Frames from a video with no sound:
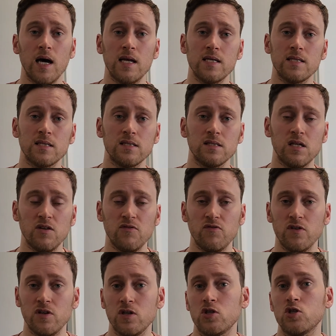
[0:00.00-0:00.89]
I recently
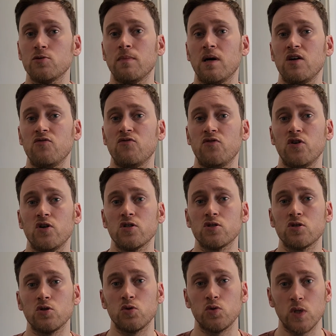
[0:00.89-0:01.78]
finished my
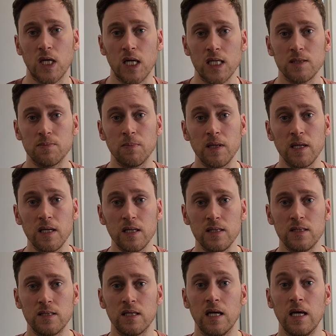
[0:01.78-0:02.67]
first TrueNAS
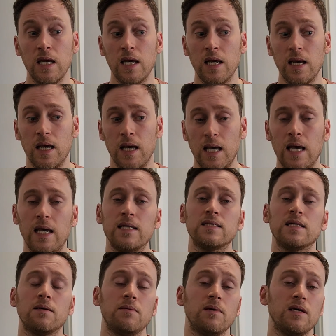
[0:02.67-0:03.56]
build
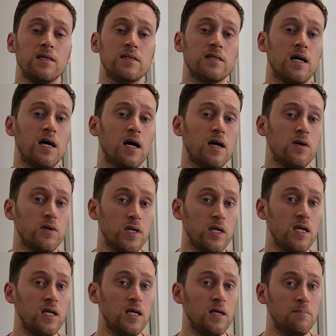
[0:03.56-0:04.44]
and I made a
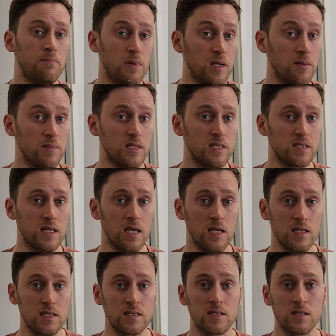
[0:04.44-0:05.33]
really big
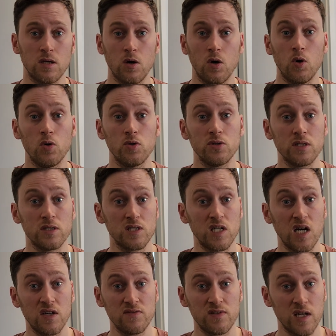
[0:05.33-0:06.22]
mistake. All the
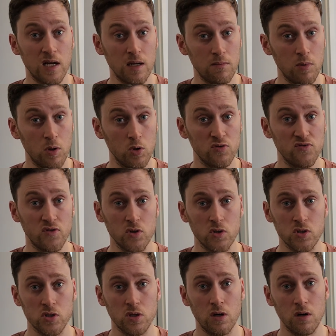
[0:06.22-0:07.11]
drives that I bought
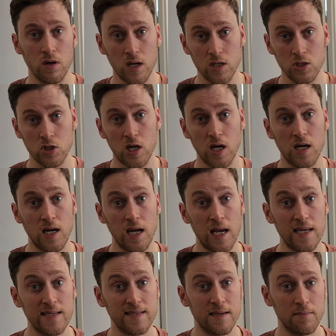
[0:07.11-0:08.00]
for storage are
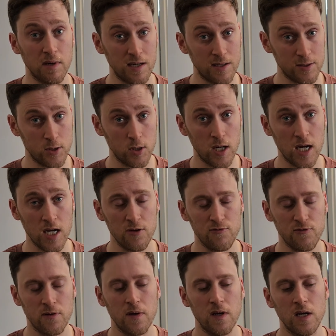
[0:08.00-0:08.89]
SMR
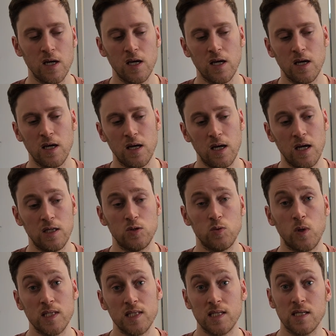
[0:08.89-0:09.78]
drives.
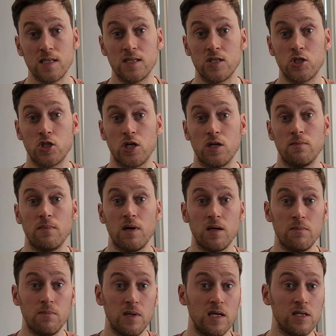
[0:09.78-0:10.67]
And once I shared
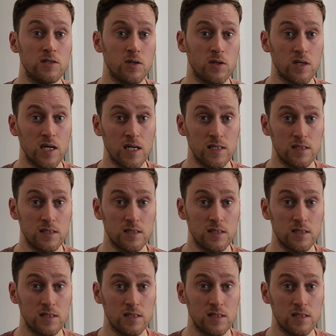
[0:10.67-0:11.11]
my build on